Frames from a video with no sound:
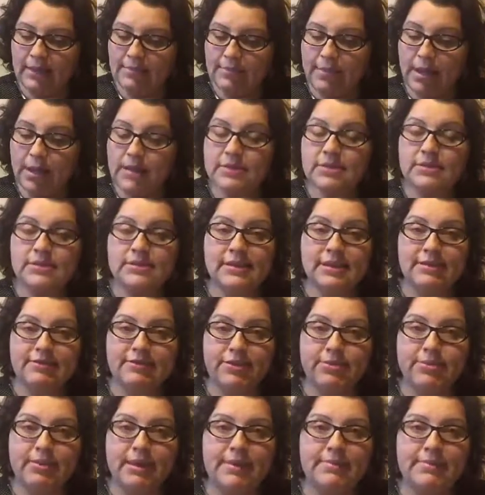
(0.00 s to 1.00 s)
Also safe for
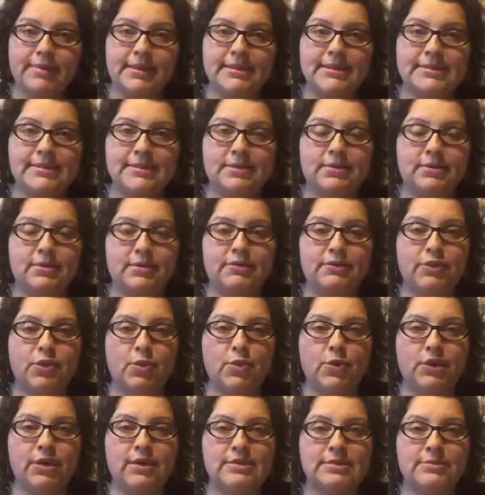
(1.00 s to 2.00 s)
babies. So if you
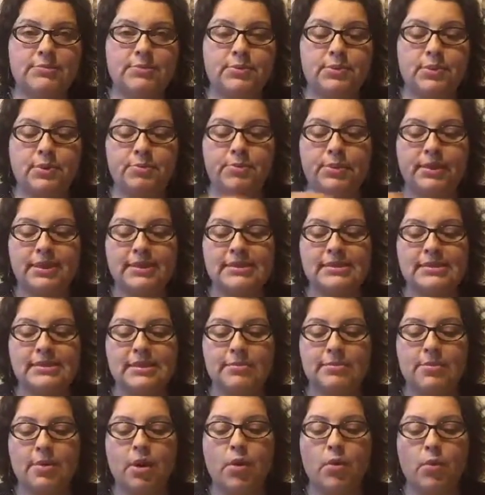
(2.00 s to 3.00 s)
wanted to put
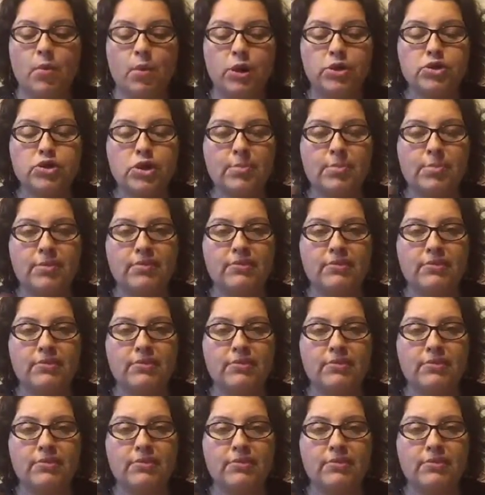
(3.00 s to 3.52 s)
1 drop of